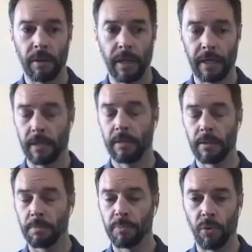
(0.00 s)
like
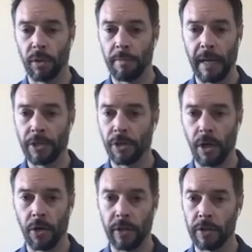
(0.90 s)
Portland
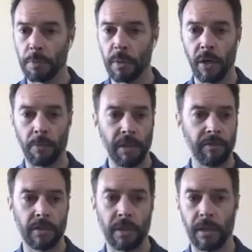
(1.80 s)
Metro, Hillsboro,
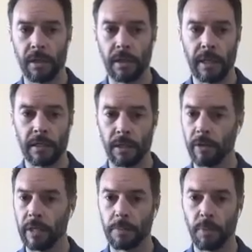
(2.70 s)
Beaverton. It's a
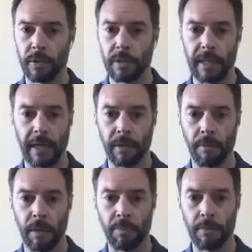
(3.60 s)
great sports town,
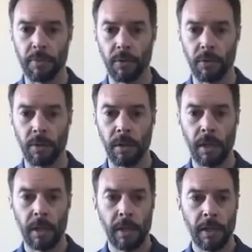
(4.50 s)
and people
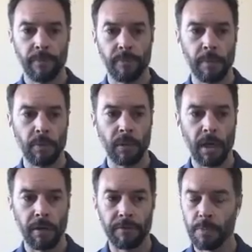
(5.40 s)

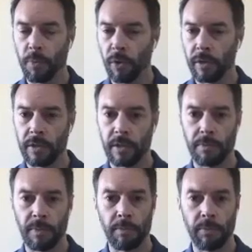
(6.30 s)
love
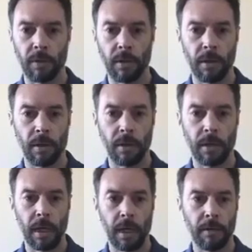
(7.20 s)
sports. People are
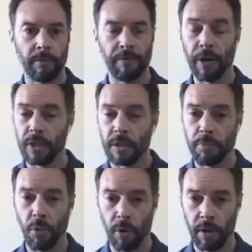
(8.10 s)
very
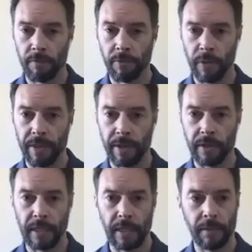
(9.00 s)
supportive with their
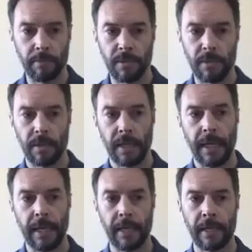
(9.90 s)
teams.
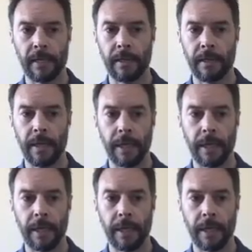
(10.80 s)
And,